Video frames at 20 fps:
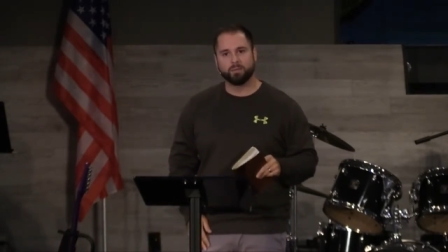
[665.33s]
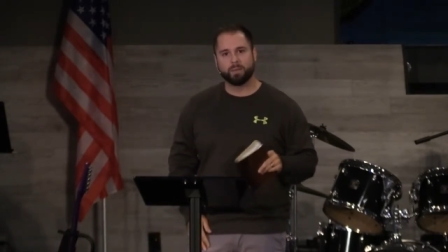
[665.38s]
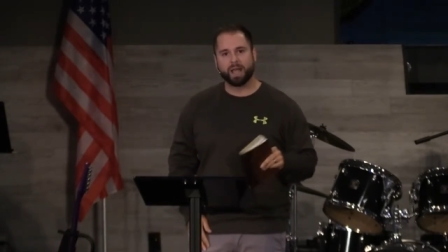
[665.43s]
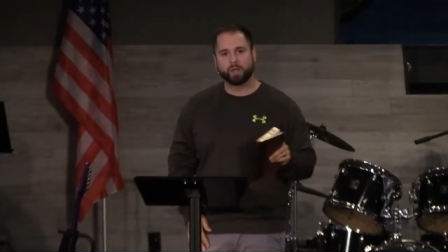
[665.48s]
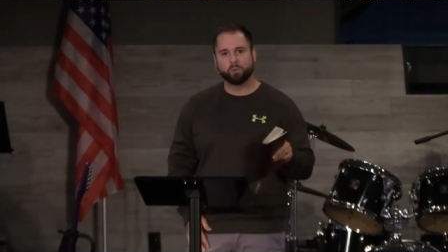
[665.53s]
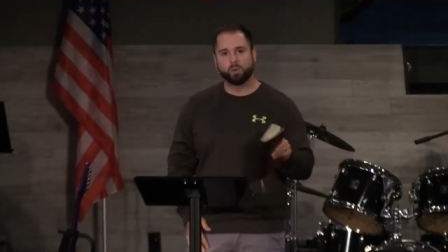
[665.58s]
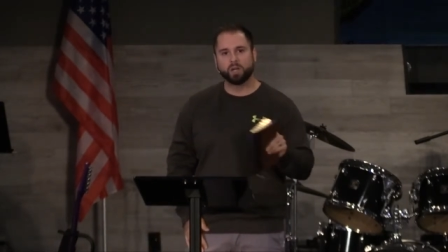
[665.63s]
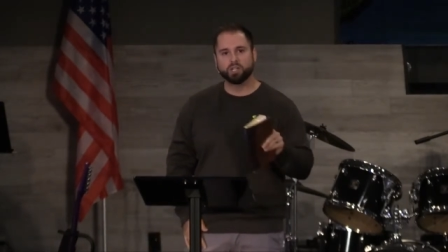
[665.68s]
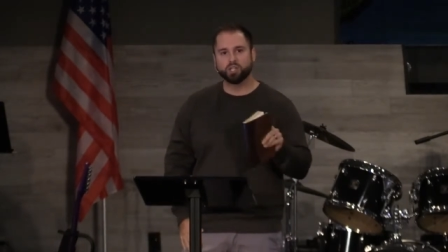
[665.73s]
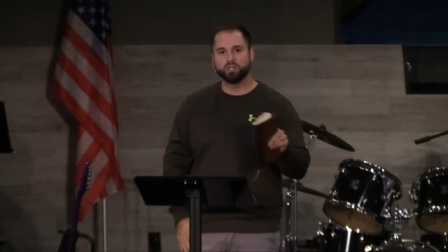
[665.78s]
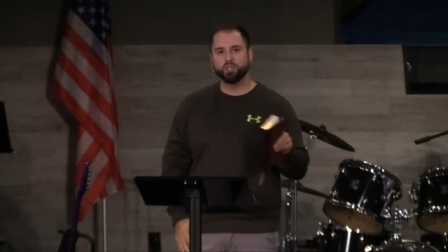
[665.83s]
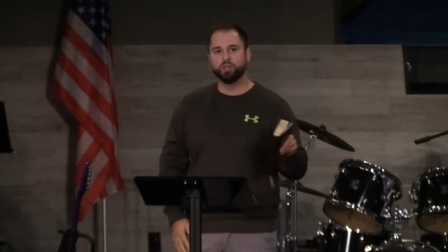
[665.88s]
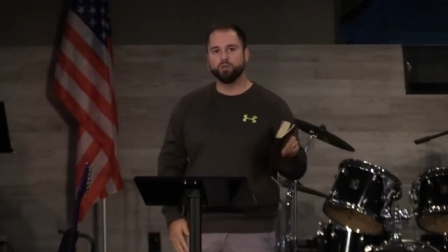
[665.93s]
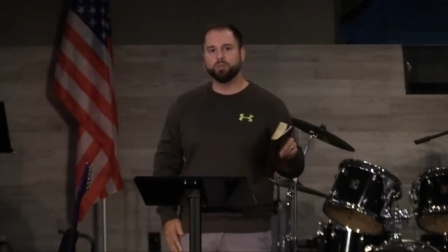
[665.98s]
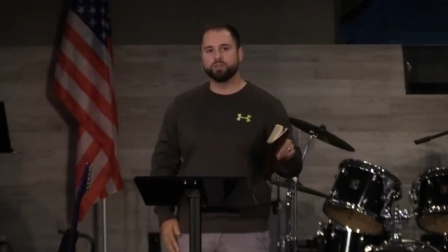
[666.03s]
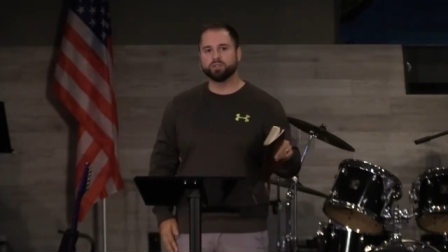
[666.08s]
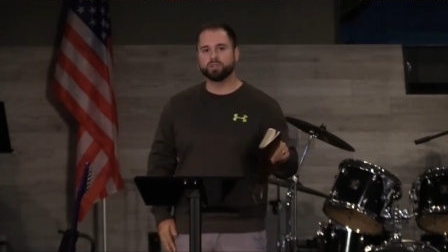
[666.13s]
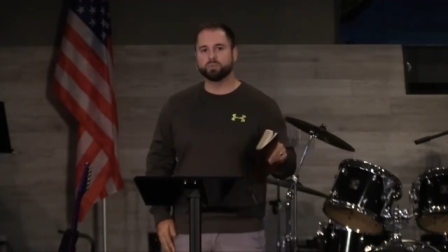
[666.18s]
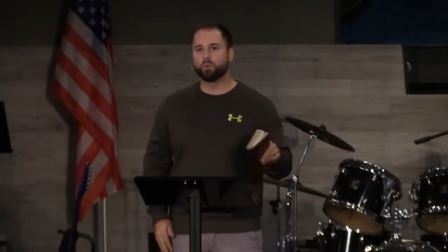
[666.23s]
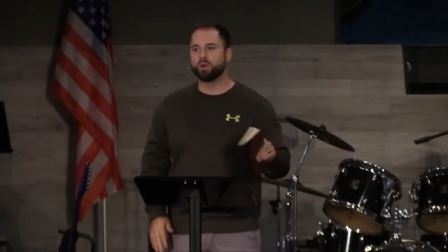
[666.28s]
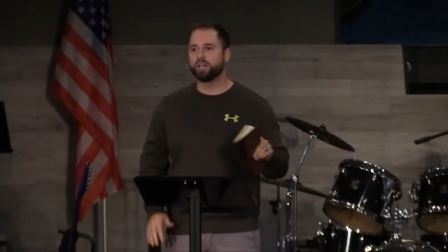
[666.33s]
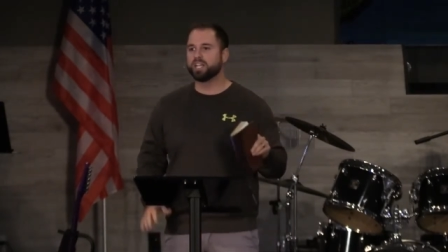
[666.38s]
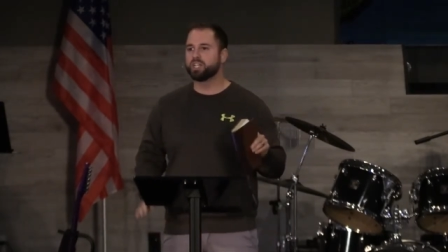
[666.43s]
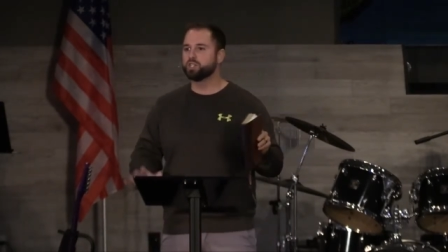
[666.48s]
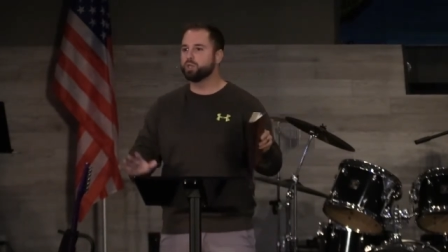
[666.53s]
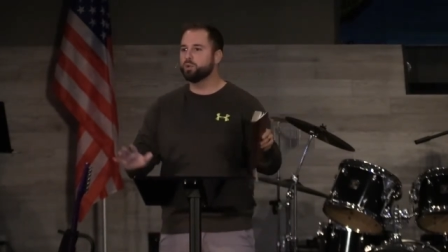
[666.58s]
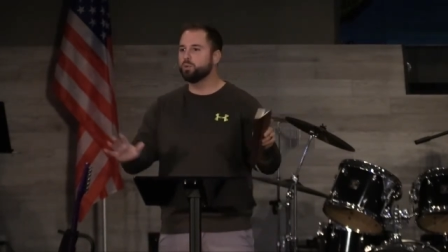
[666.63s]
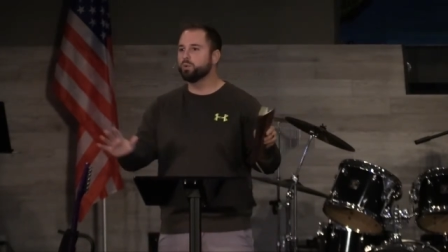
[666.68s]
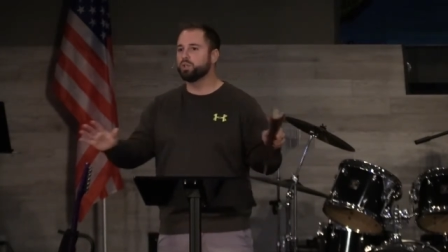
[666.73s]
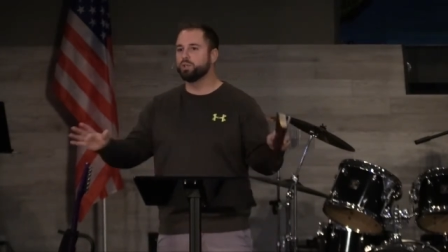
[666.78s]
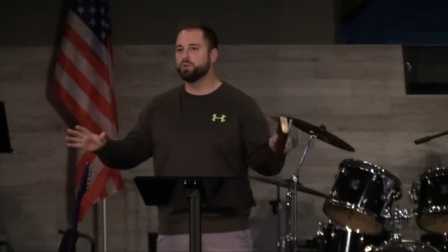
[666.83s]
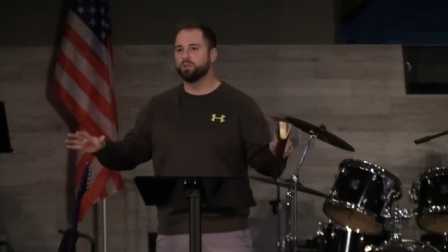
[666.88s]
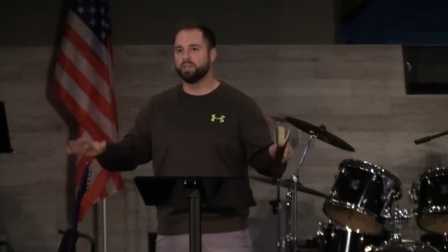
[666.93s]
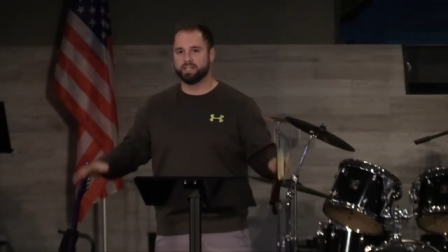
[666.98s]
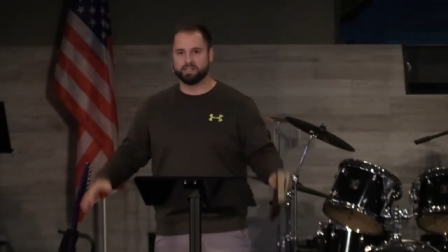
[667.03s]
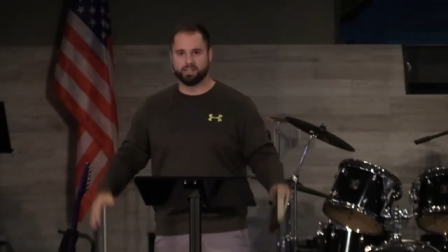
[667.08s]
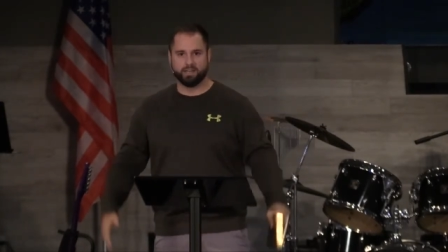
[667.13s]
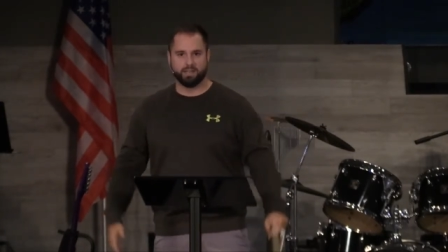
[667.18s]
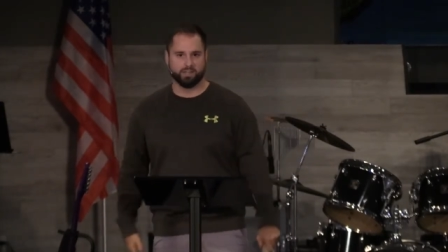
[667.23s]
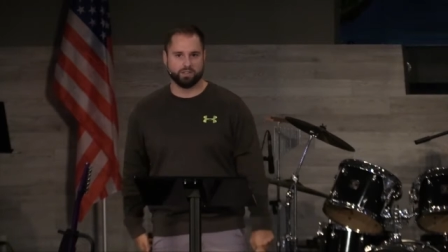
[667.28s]
And my question to you this morning is who are you
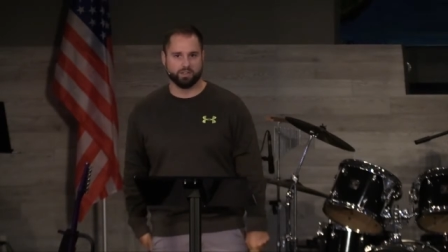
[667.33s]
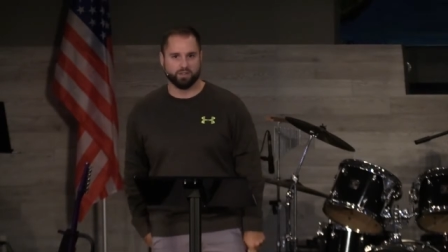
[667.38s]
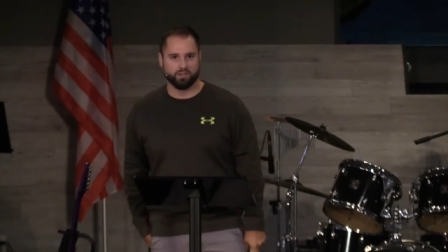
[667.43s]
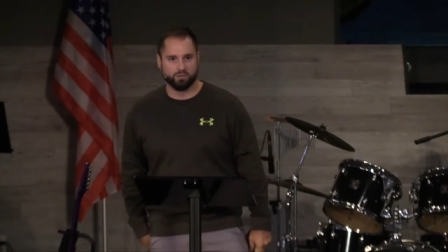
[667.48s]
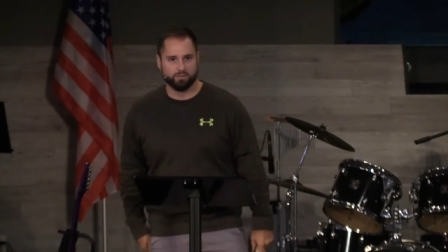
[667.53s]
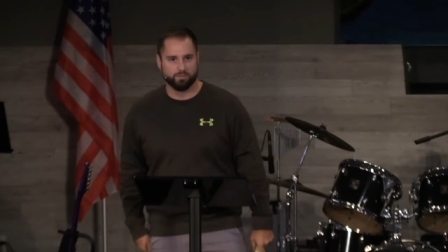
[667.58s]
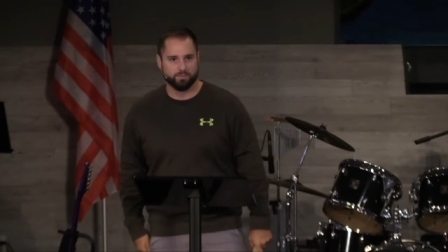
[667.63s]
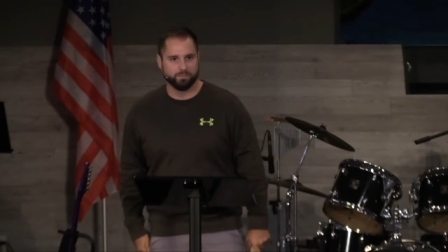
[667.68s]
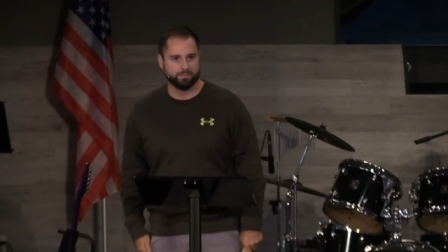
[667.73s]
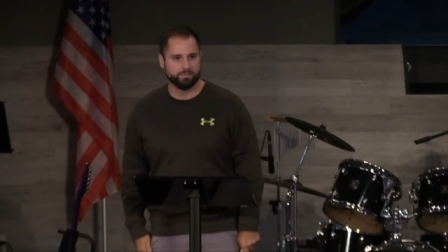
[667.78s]
listening to?